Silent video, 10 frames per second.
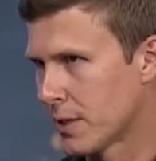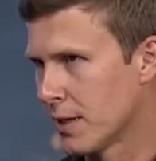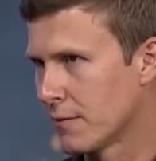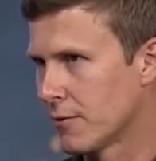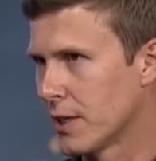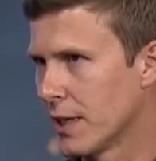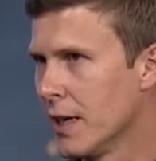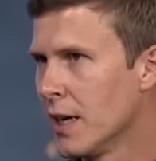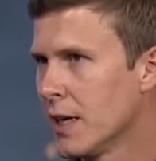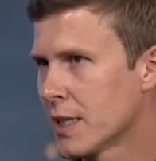delivery,
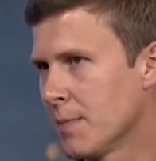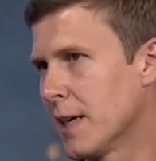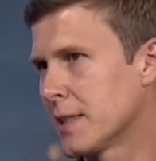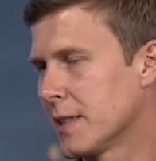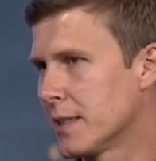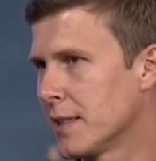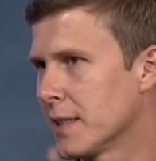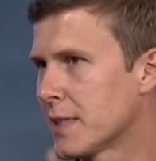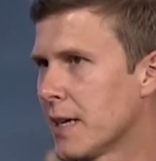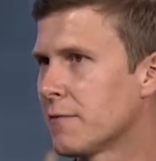smart cities,
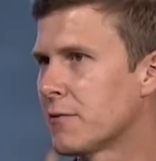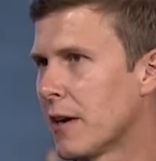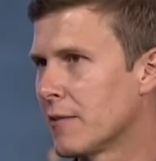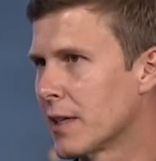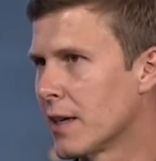self-driving